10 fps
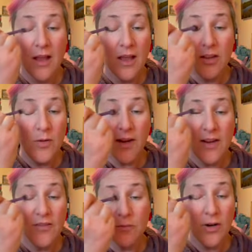You can
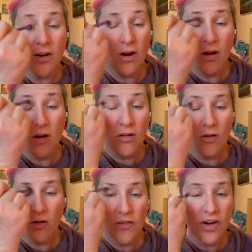even put it all
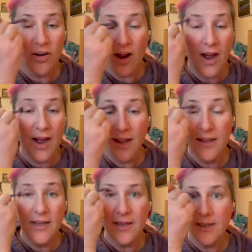over your eye,
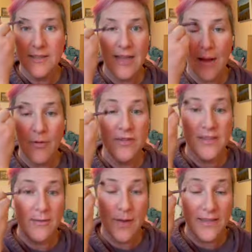slap on
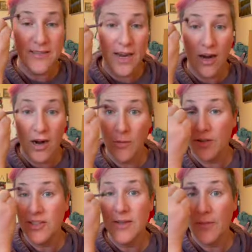some mascara, which
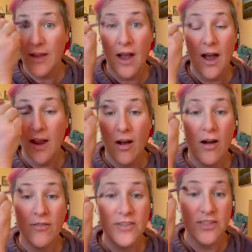is something I
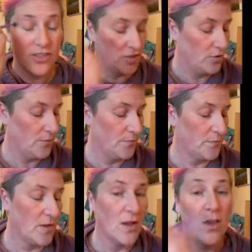often do
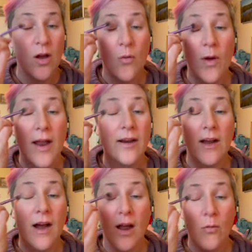when
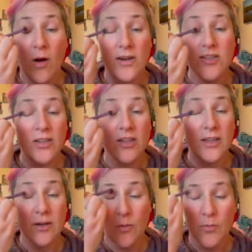I want to look a
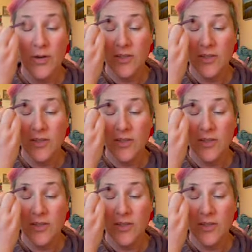little more put